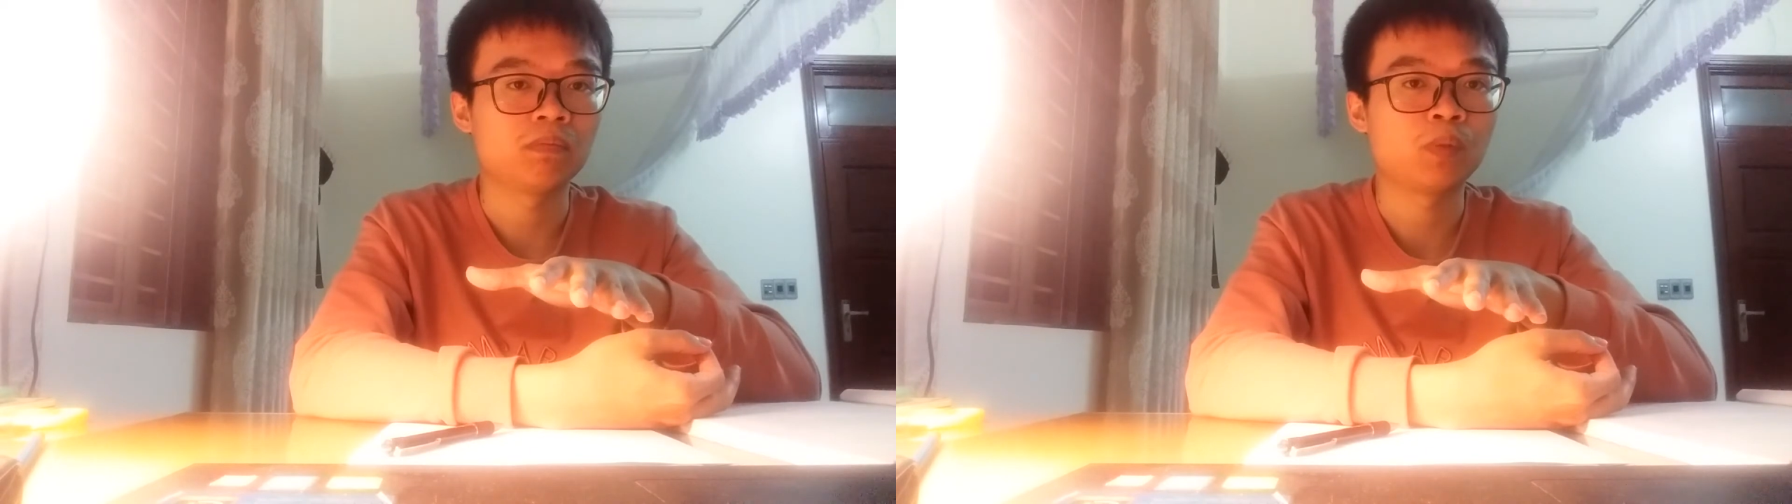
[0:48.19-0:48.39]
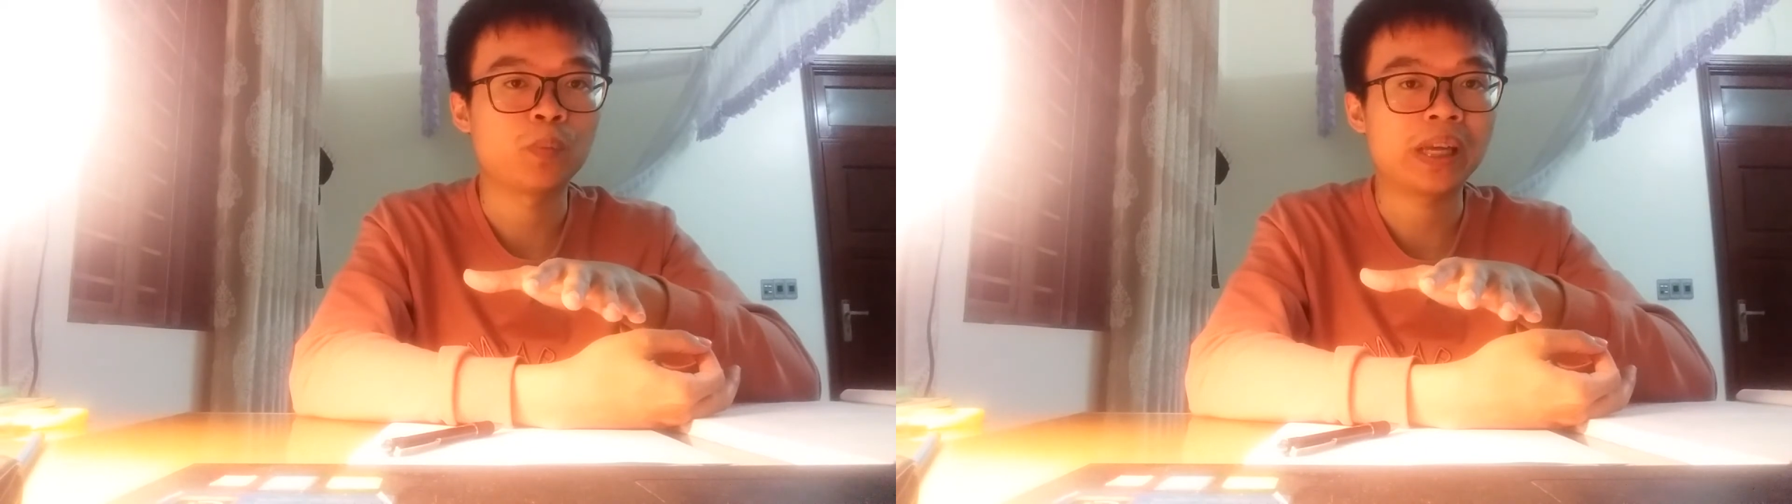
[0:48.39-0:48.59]

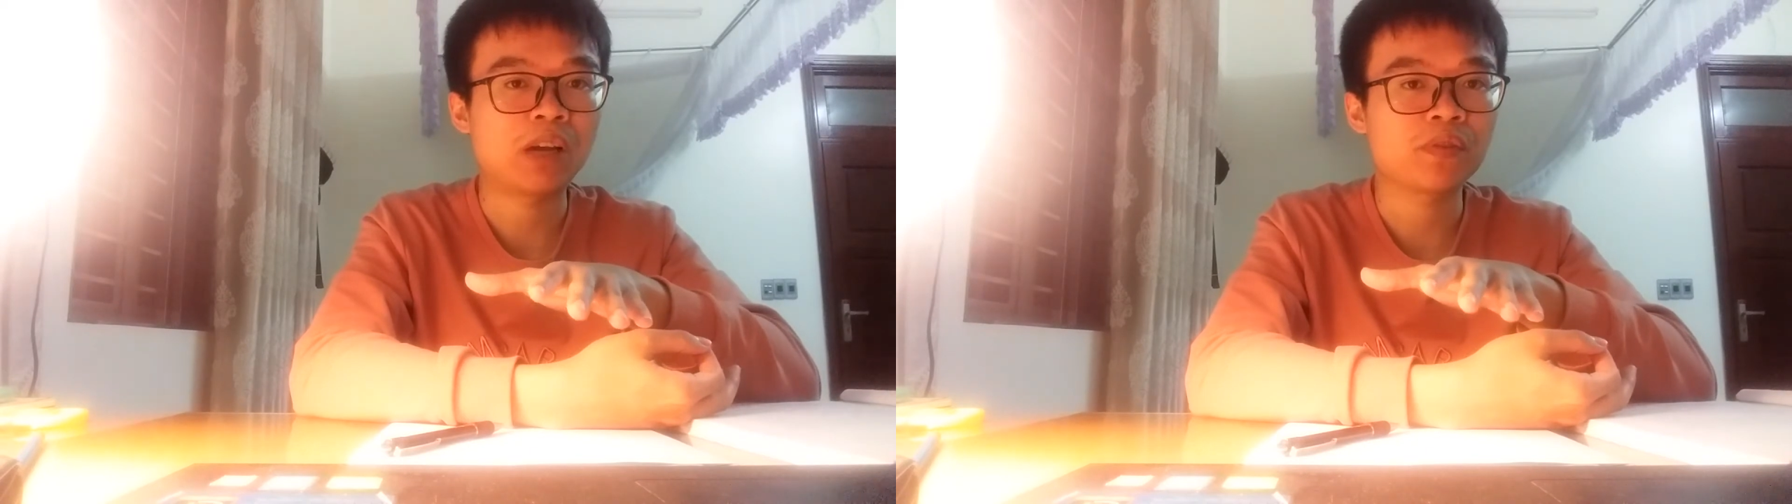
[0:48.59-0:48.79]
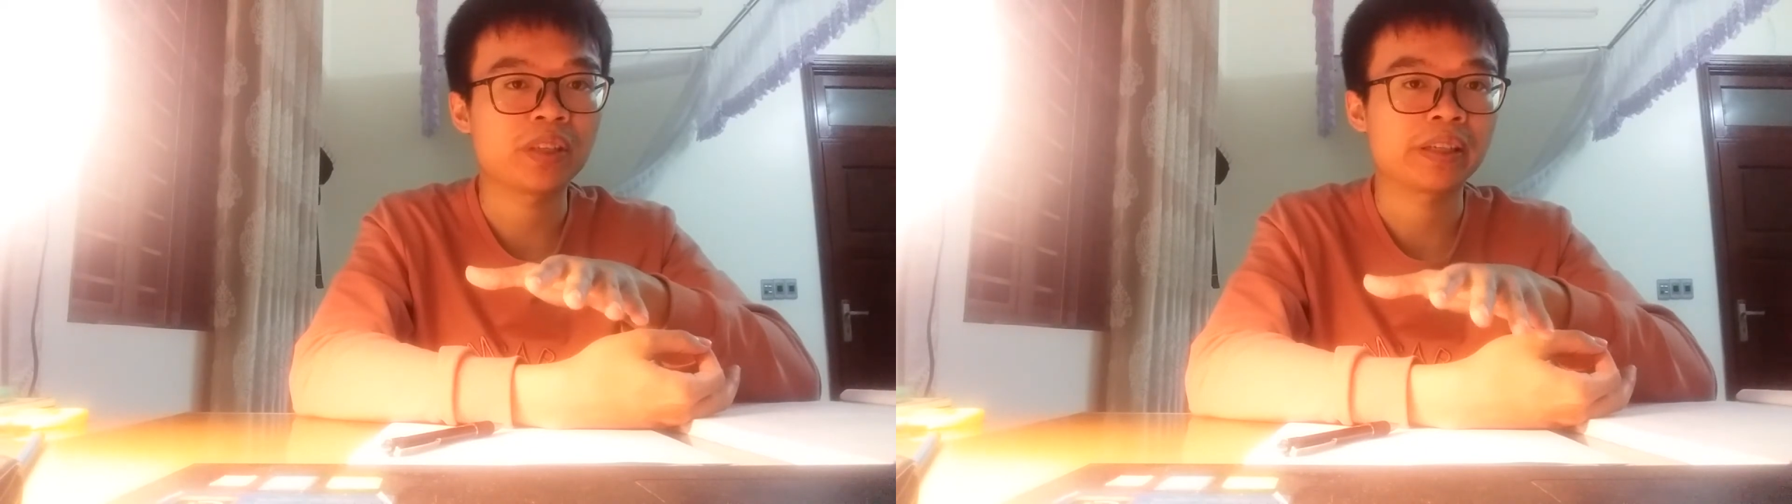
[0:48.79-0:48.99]
prepare
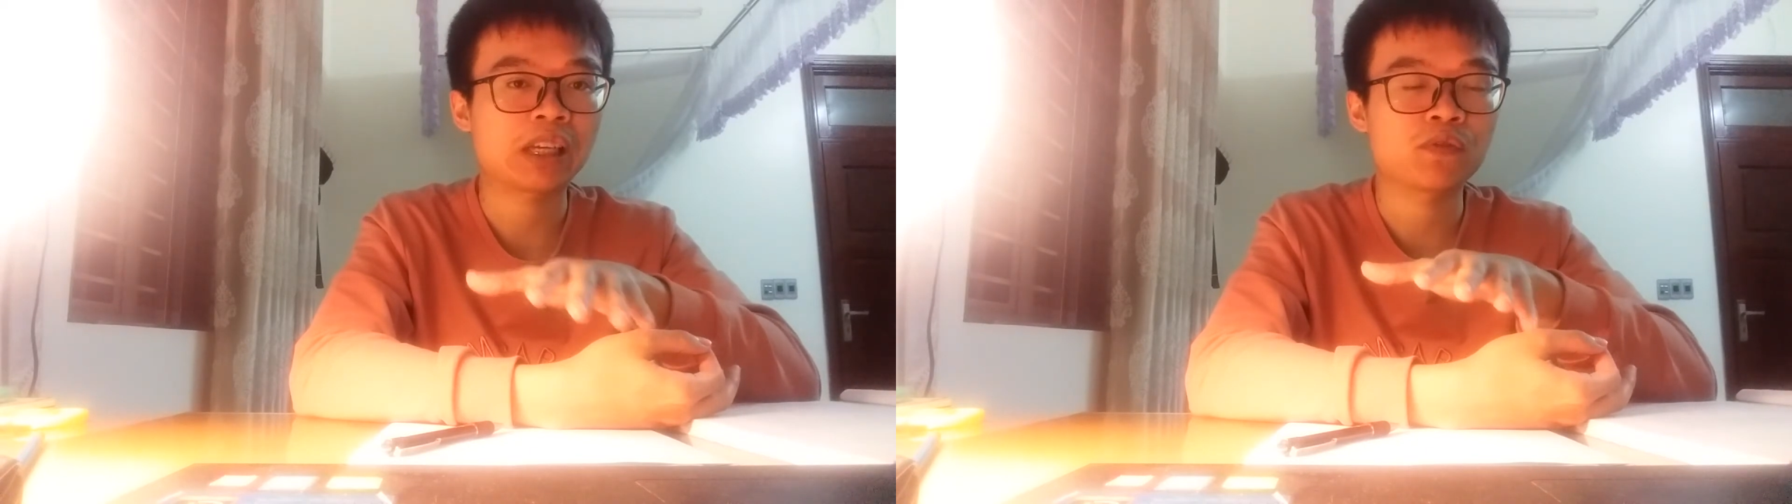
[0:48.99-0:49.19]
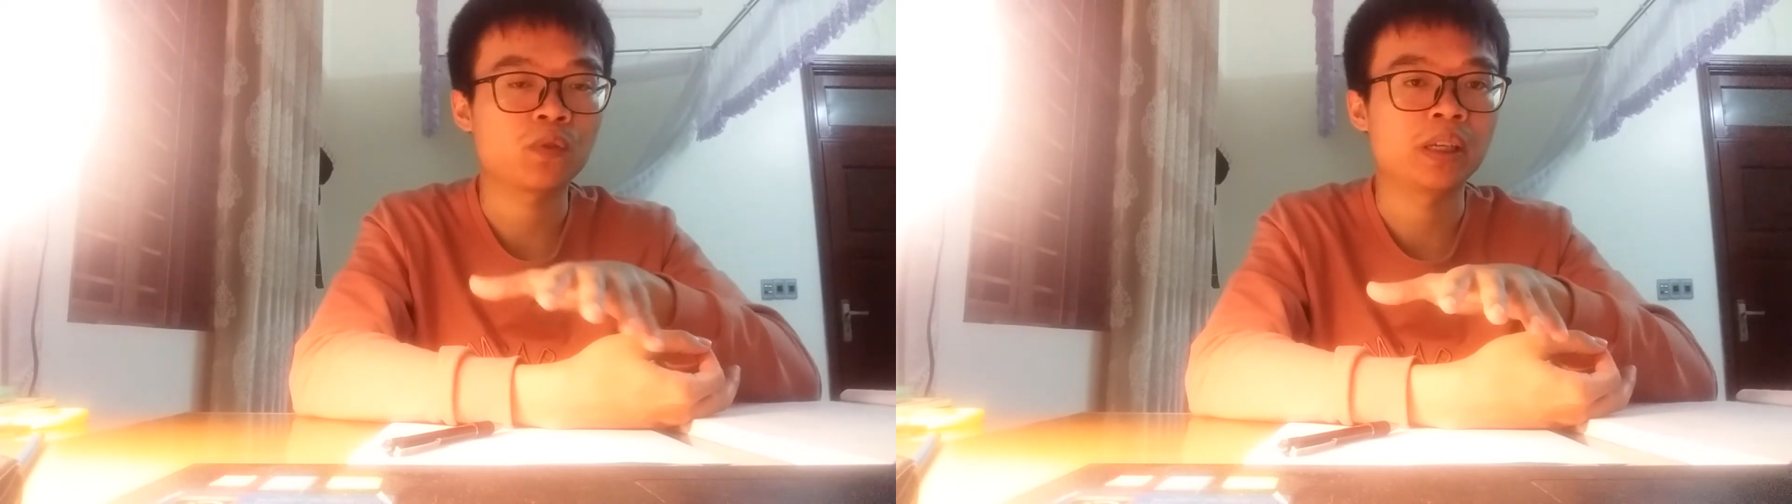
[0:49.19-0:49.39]
everything
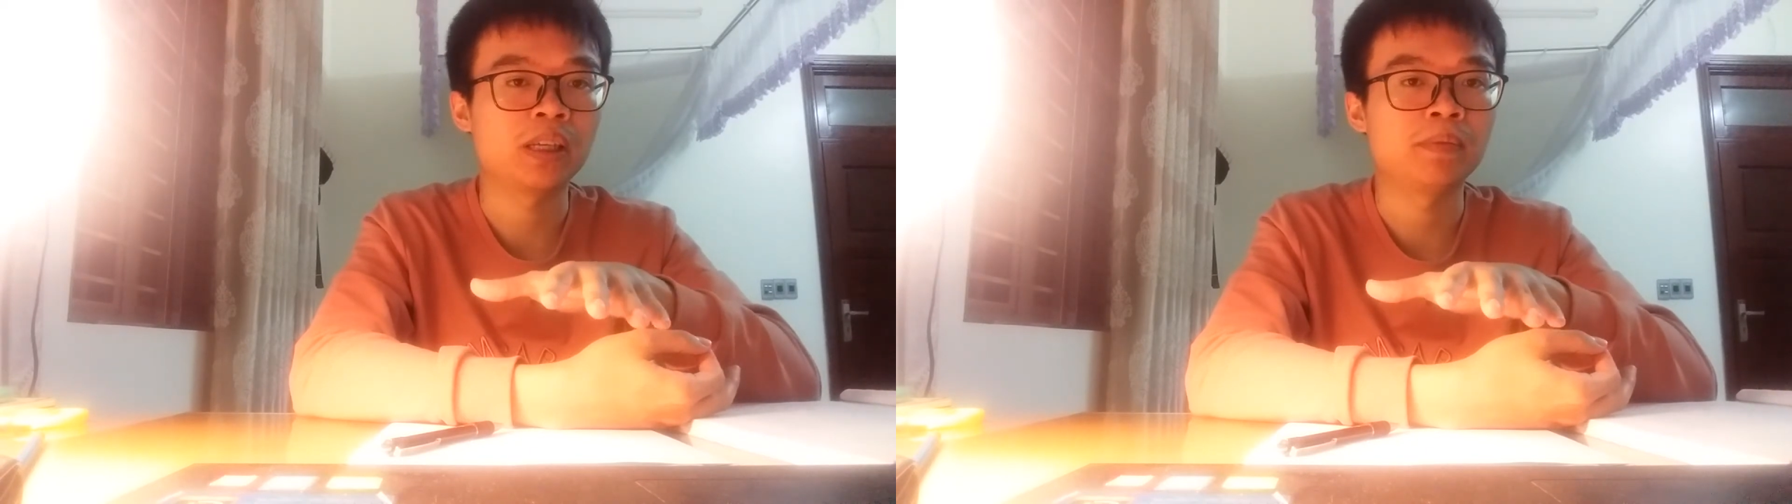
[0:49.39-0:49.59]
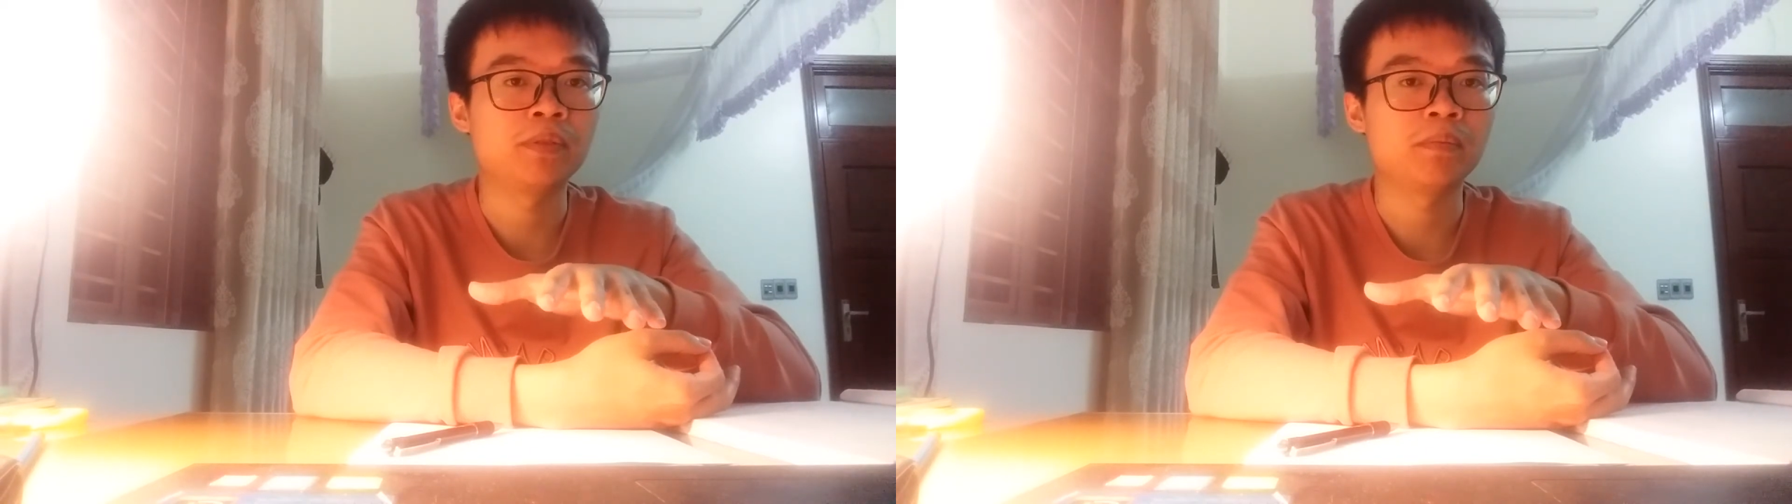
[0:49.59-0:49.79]

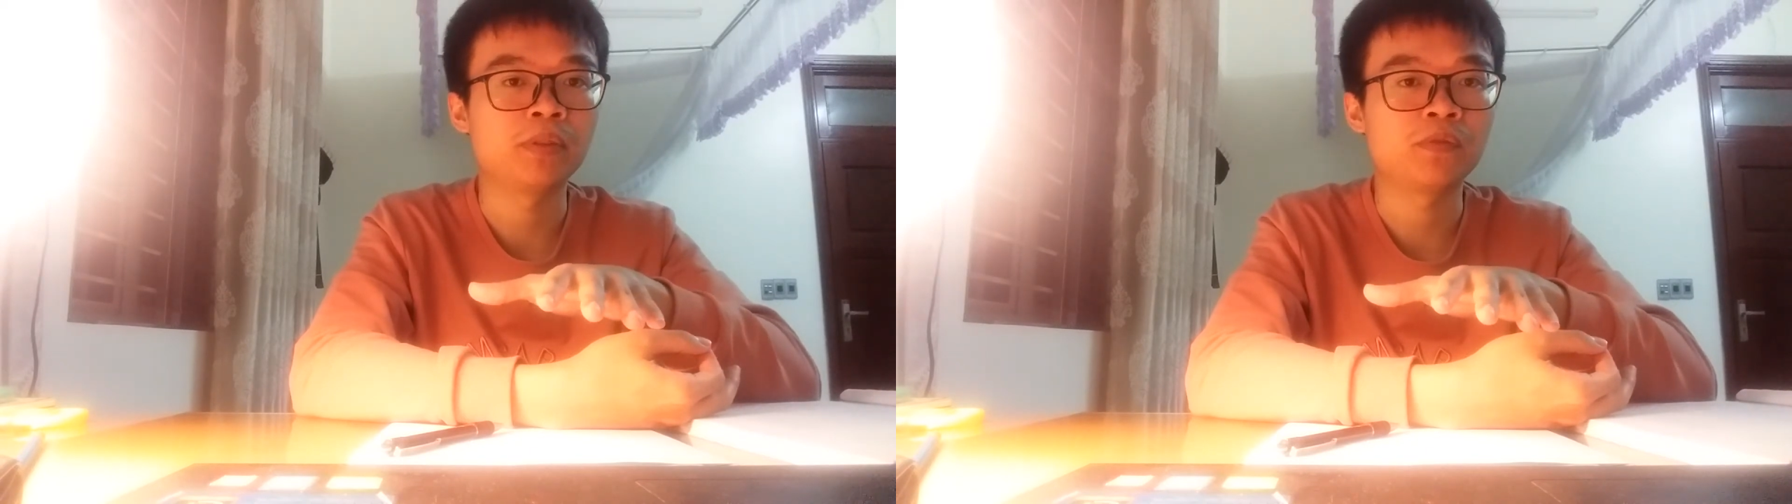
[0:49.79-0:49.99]
carefully